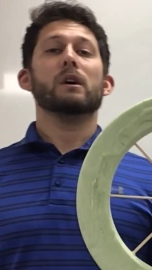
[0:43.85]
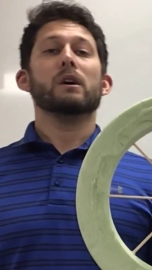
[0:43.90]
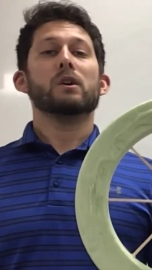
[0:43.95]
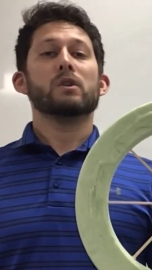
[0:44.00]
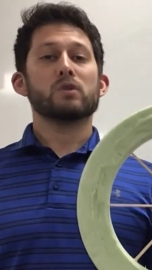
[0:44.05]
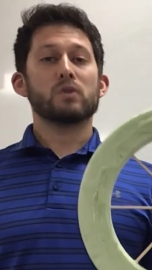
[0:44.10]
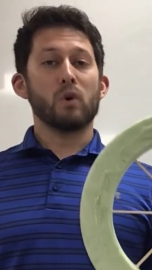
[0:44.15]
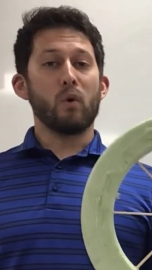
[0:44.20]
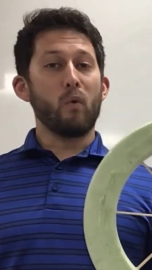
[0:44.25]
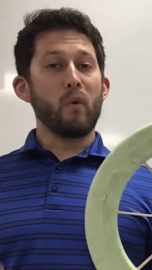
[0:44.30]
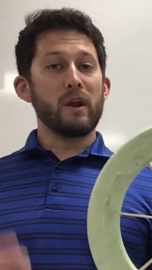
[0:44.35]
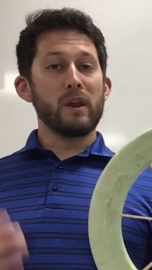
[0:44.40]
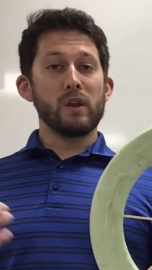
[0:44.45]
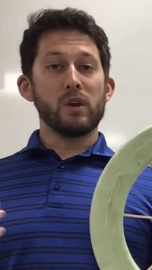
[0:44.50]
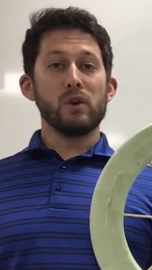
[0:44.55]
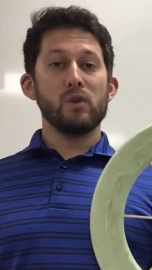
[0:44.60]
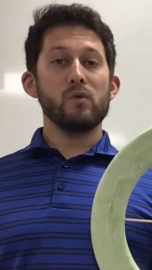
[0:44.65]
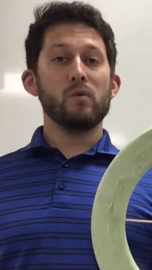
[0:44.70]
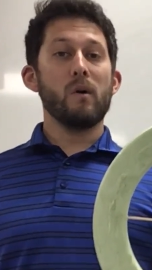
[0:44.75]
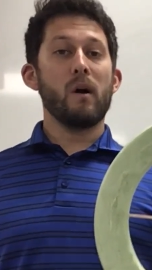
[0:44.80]
So when
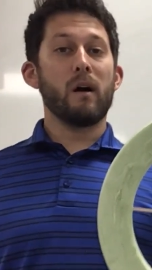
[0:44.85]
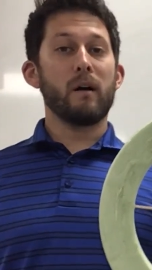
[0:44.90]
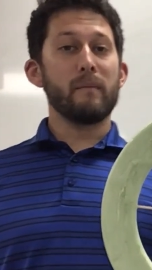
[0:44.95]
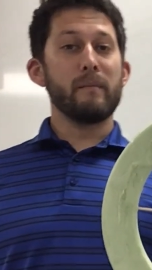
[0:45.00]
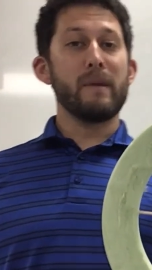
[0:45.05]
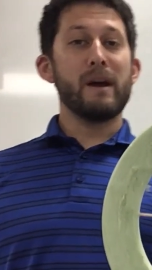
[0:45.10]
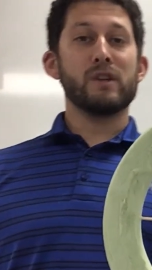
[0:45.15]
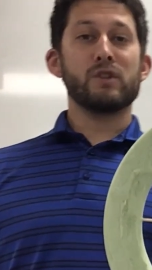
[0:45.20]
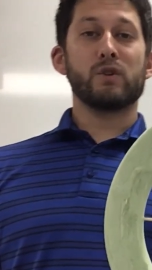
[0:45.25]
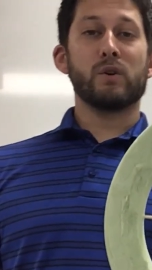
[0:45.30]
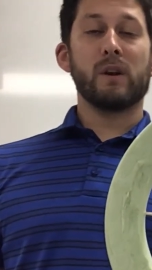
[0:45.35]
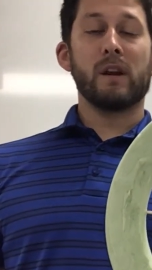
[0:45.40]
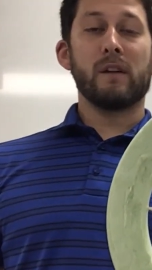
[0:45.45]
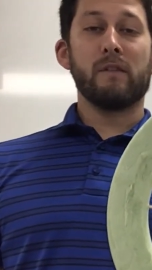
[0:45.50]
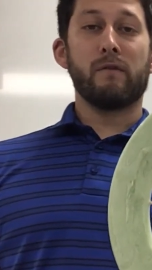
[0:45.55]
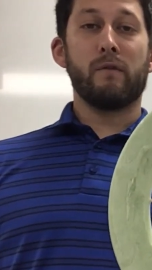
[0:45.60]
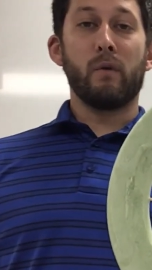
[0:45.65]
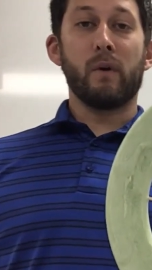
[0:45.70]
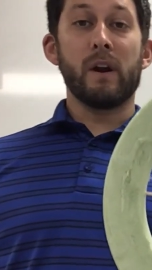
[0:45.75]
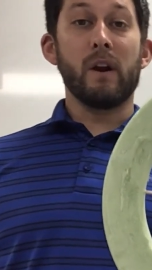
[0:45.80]
you are measuring
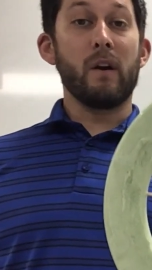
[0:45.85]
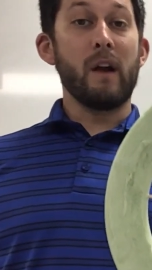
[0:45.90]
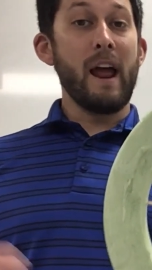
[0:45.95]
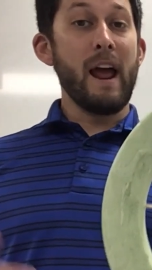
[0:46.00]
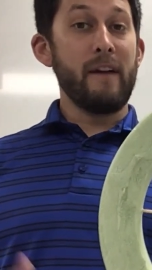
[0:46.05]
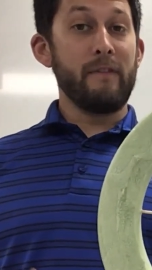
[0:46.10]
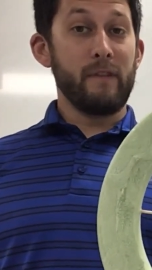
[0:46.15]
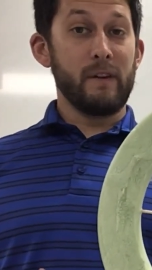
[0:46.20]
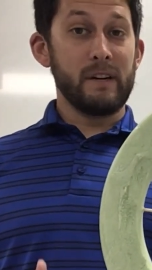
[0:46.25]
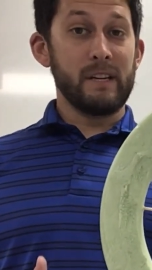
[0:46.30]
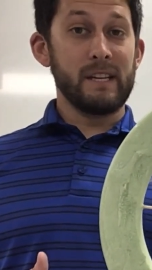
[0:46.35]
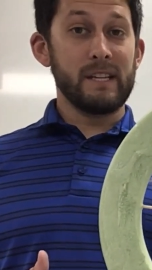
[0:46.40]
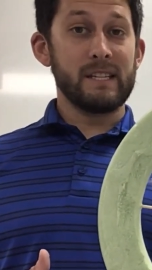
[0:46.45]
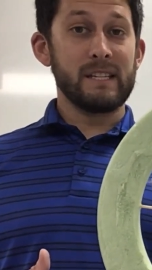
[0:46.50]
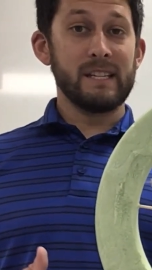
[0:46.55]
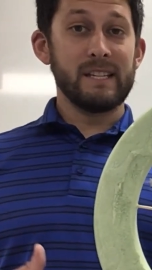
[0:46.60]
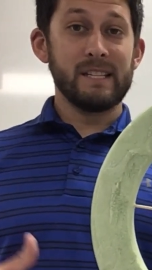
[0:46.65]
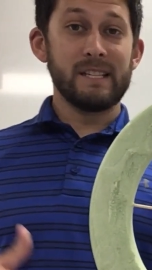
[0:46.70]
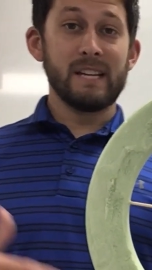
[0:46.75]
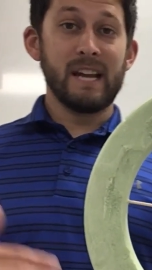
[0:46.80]
for your effort
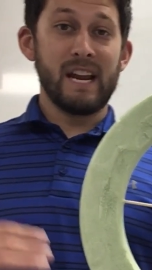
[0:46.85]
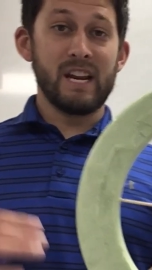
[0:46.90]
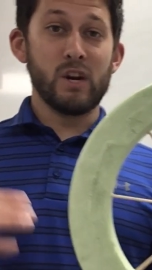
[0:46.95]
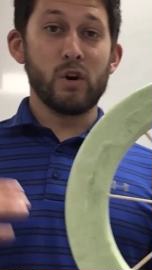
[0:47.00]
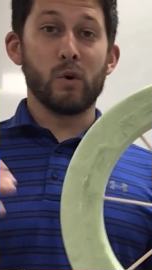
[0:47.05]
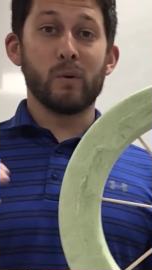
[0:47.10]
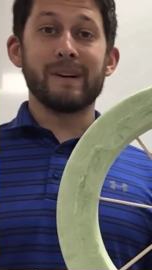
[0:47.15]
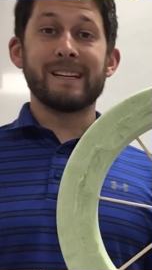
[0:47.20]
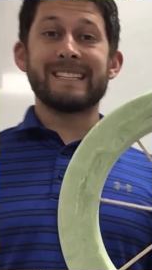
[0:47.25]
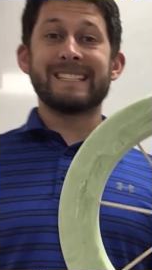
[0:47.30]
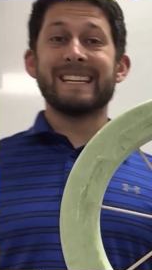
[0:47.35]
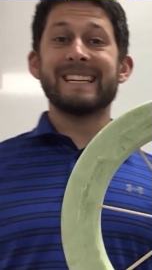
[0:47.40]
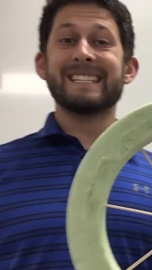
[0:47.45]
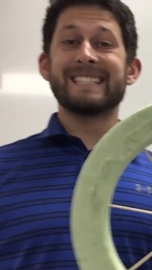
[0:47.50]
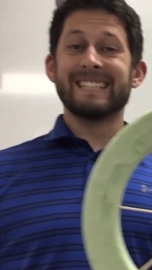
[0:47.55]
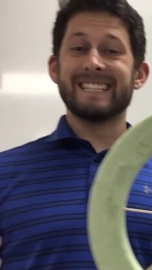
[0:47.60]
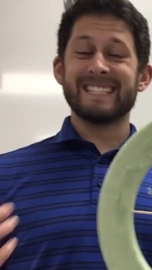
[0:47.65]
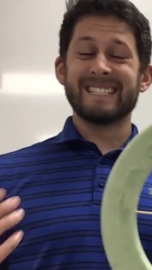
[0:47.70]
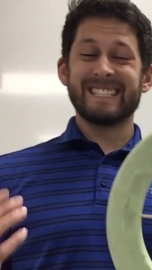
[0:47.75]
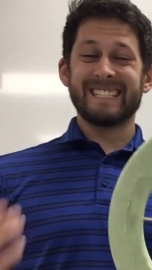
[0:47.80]
distance and your
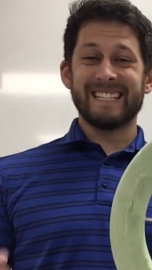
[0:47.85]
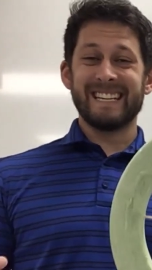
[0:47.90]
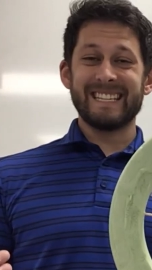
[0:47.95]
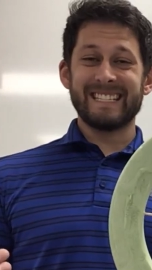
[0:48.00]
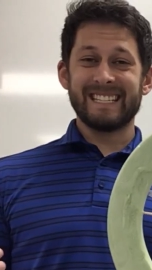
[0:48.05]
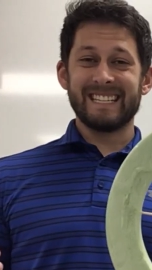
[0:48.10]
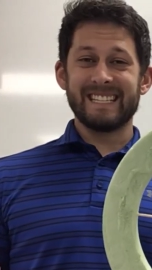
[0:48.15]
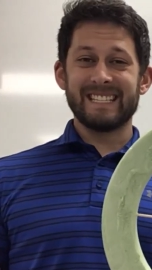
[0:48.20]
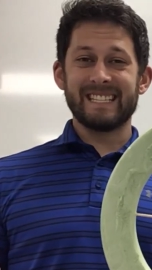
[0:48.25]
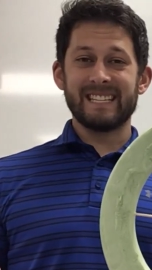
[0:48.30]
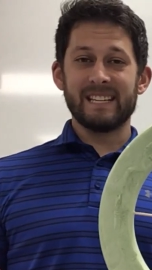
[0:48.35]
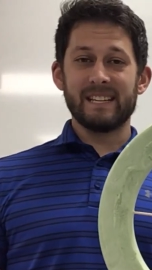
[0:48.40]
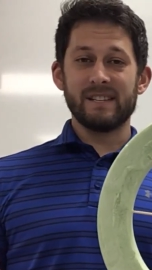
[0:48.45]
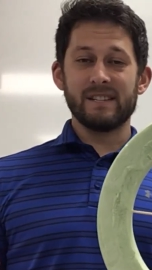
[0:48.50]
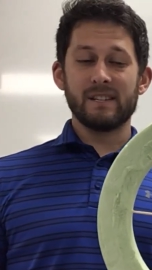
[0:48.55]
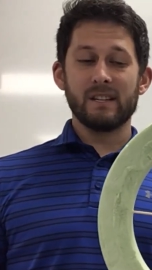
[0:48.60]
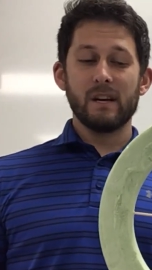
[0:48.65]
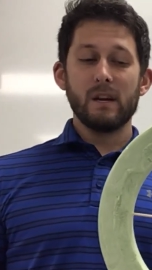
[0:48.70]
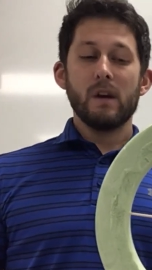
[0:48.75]
resistance distances,